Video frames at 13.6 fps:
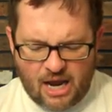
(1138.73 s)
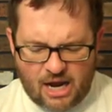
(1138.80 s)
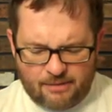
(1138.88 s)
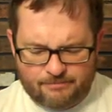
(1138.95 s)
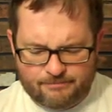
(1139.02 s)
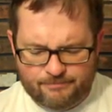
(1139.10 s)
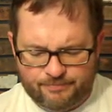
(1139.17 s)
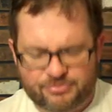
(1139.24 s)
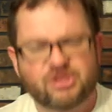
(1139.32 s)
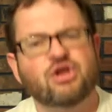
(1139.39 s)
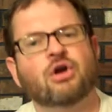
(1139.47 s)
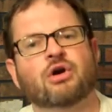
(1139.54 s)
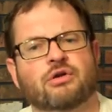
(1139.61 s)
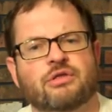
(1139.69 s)
um,
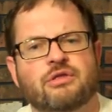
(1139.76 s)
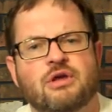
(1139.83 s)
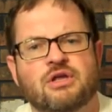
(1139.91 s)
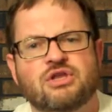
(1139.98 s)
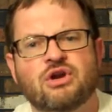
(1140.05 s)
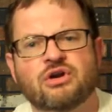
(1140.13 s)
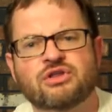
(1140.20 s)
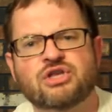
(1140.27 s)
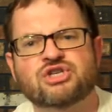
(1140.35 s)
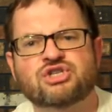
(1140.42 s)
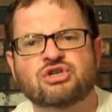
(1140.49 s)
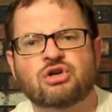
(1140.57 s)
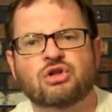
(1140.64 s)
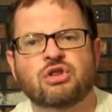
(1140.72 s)
the Earth. The Earth
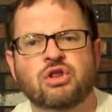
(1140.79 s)
is